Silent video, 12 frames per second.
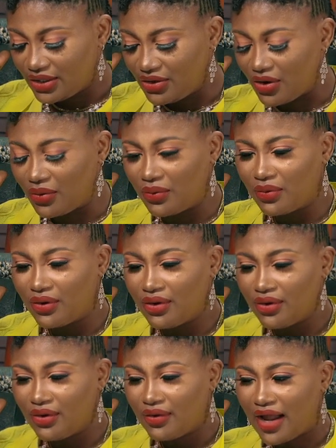You know,
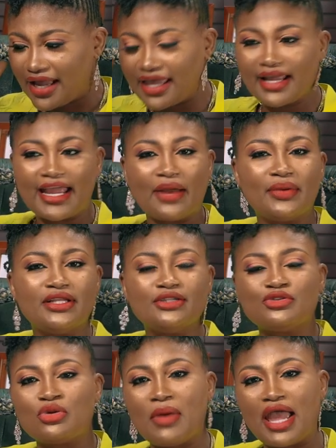I can carry
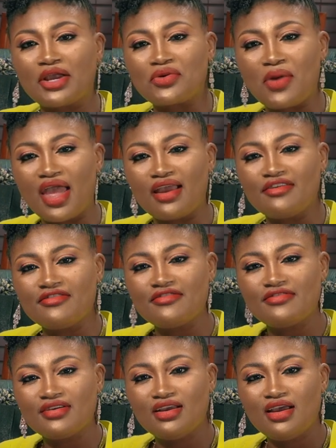this to my
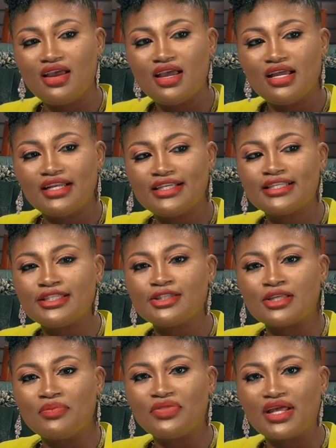grave. This is
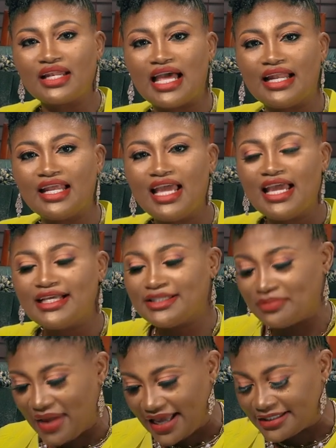something that
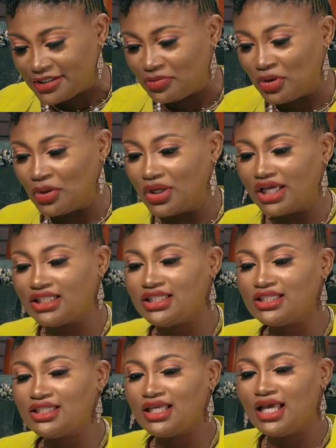is my
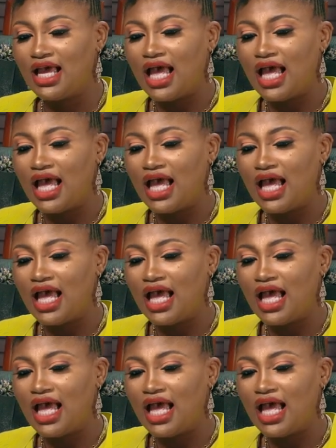experience.